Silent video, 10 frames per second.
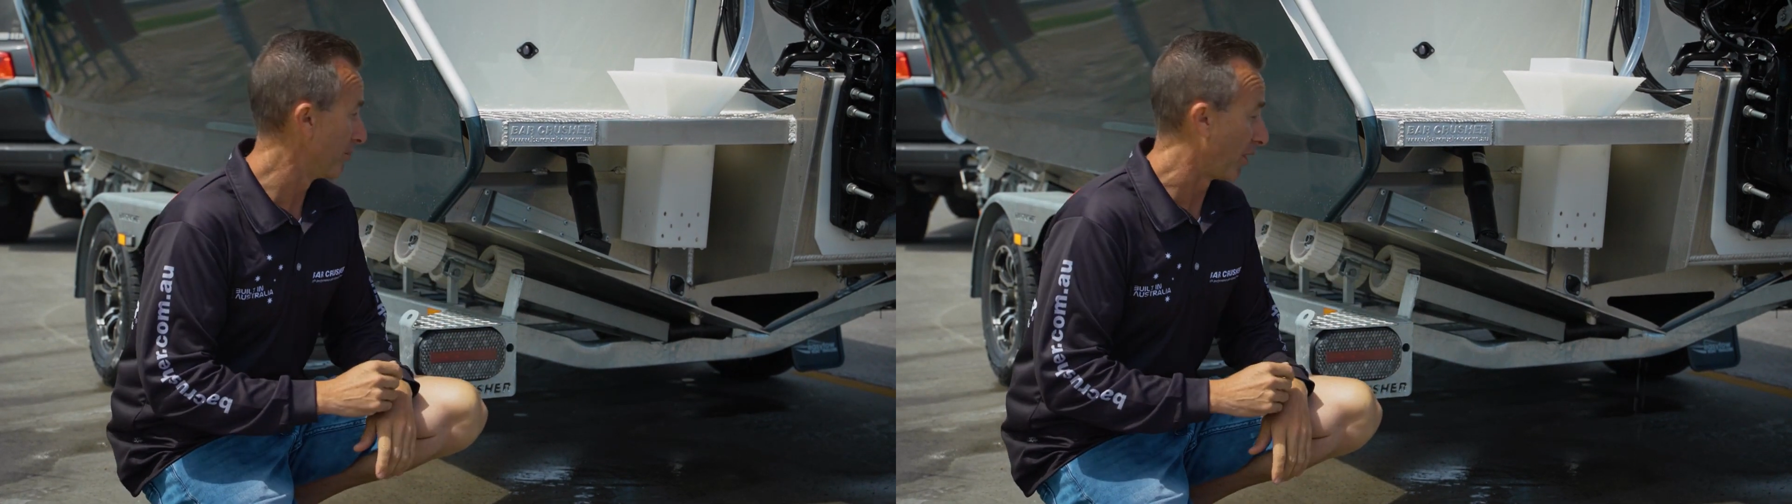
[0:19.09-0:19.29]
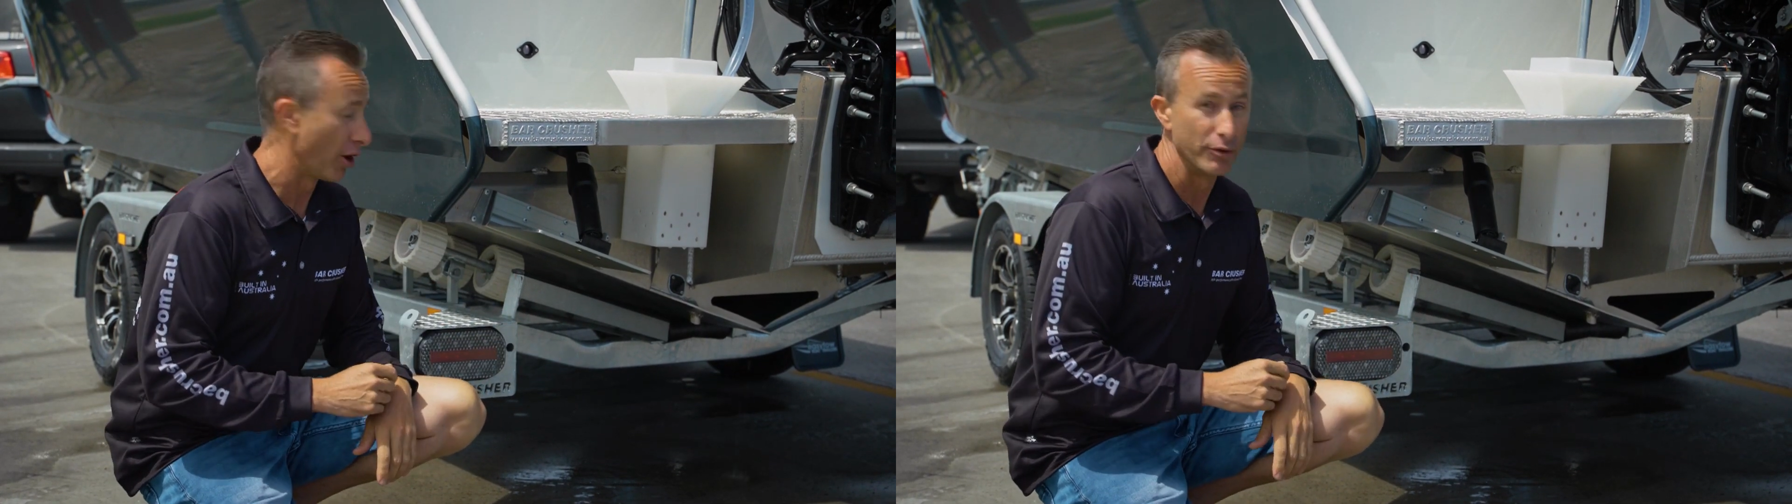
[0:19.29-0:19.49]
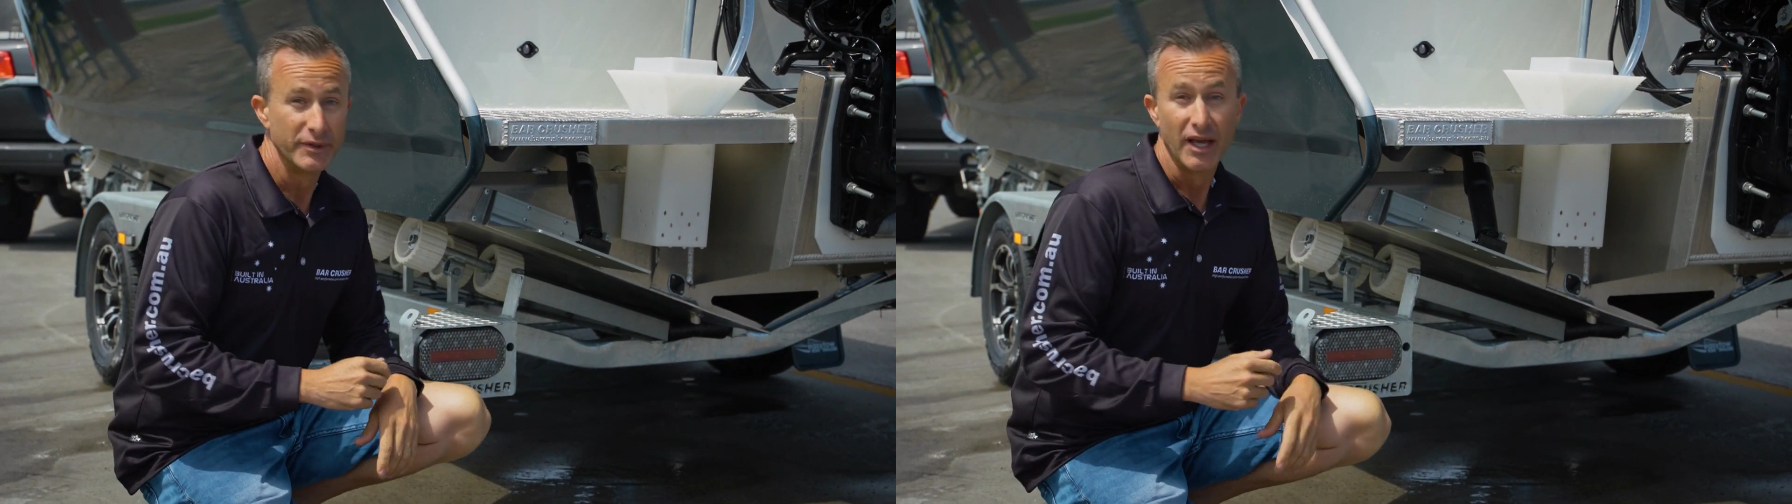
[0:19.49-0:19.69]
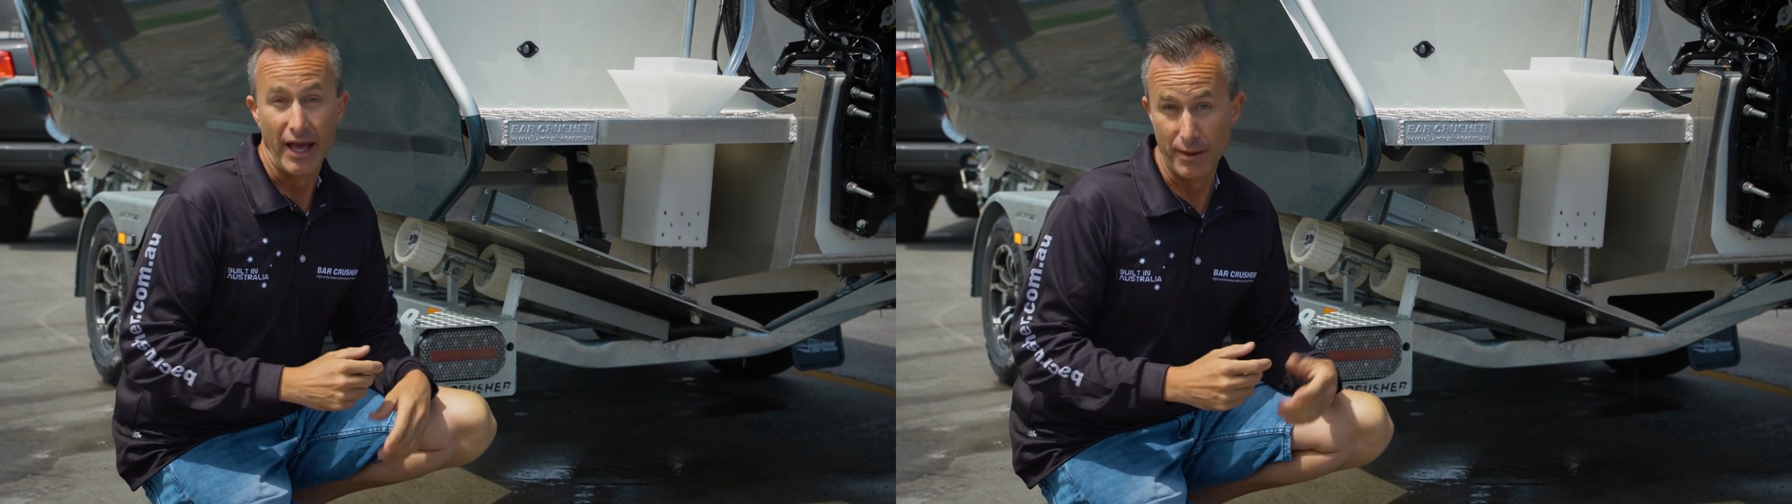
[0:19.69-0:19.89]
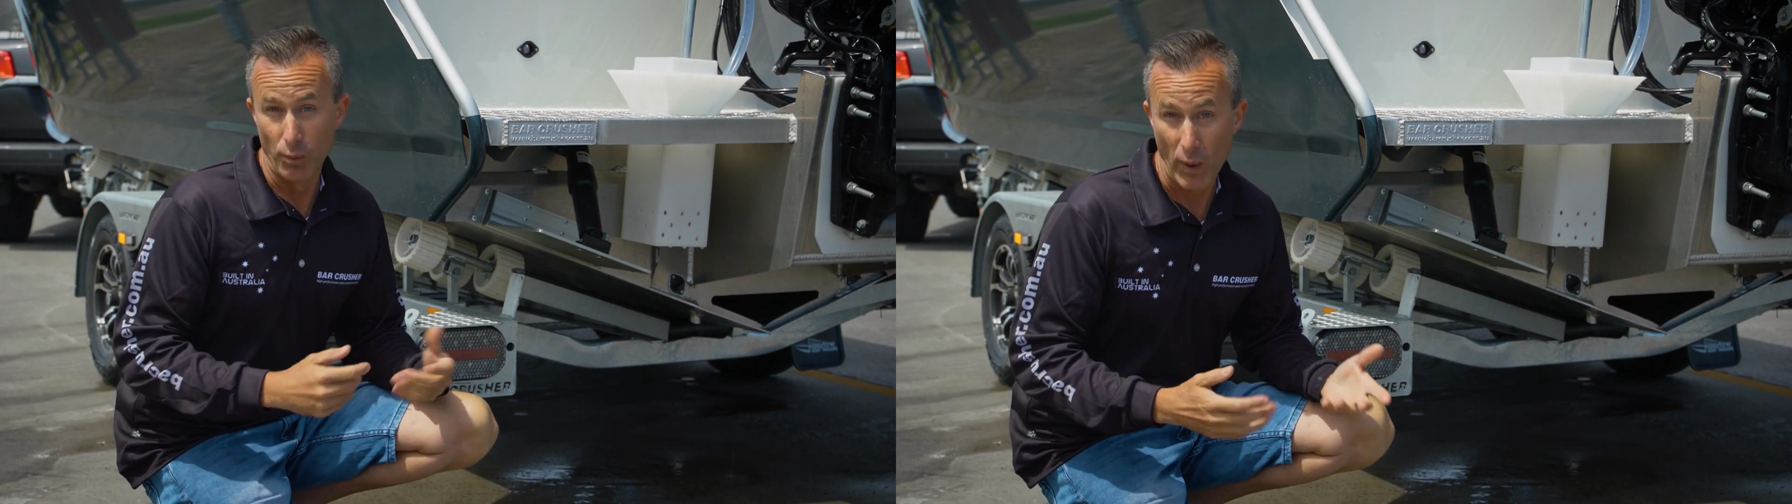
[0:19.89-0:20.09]
boat
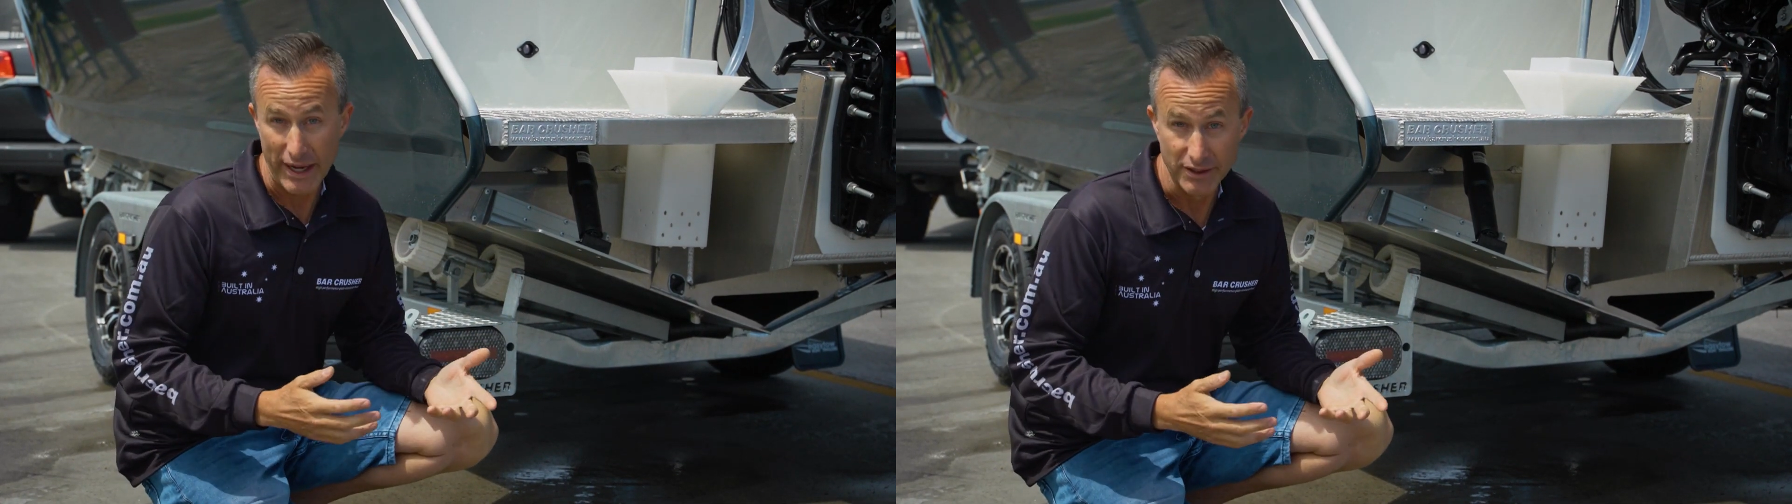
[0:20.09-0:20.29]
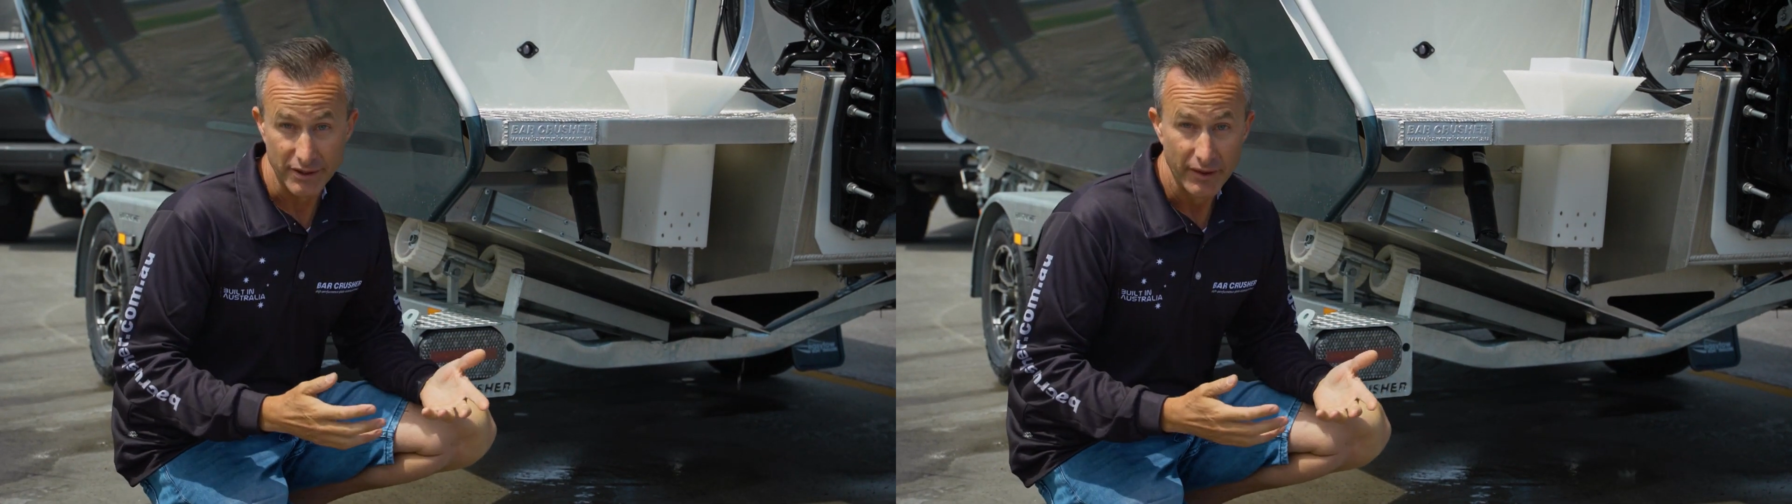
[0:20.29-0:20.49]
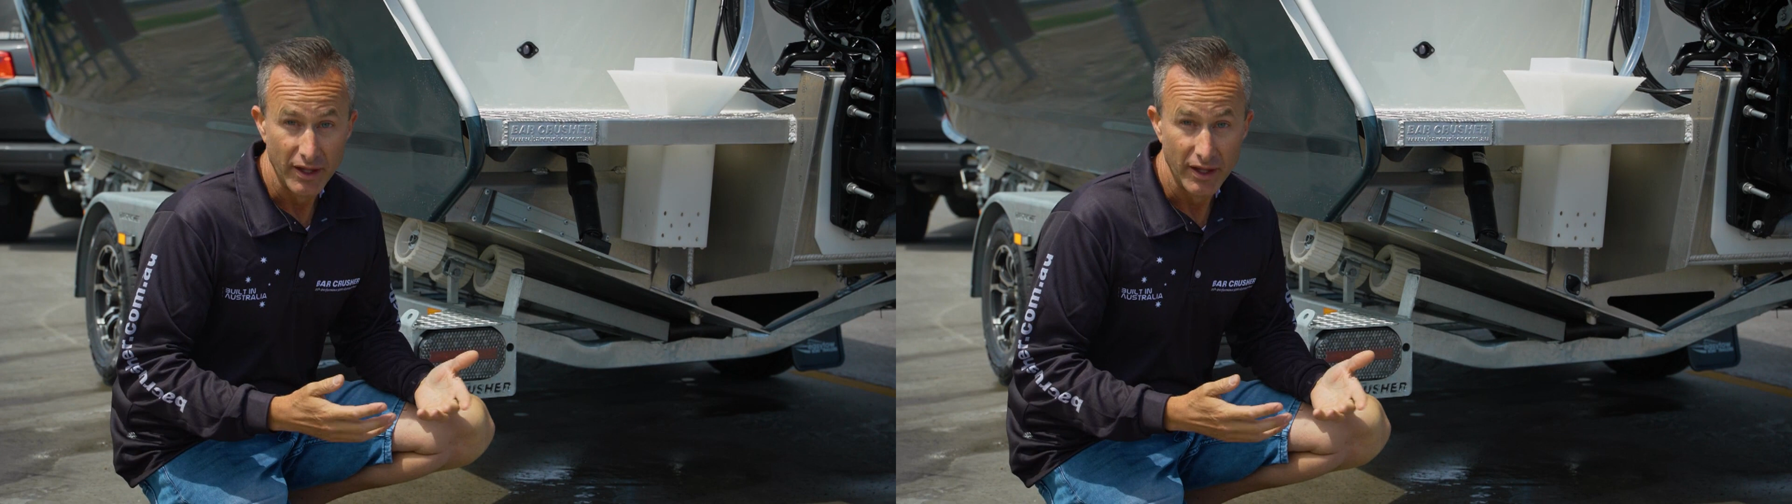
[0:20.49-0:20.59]
and wind.